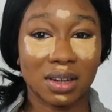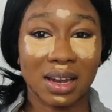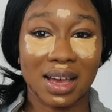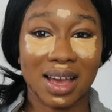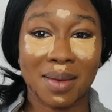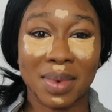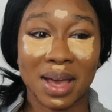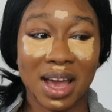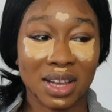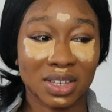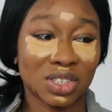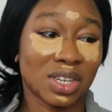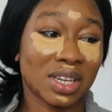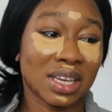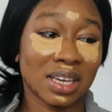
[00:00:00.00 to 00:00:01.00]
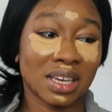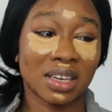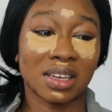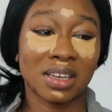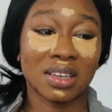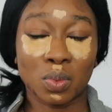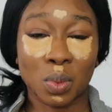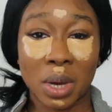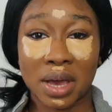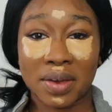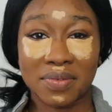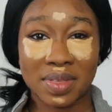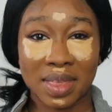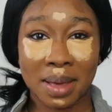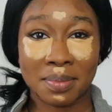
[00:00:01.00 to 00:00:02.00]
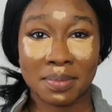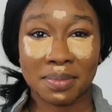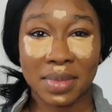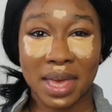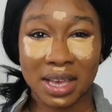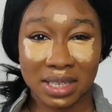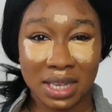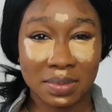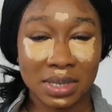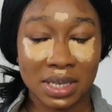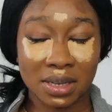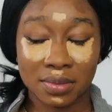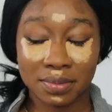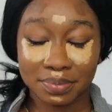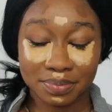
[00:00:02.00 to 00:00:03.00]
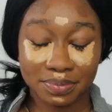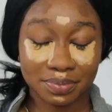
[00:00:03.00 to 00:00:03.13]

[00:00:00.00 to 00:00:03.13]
like, am I actually worth them accepting?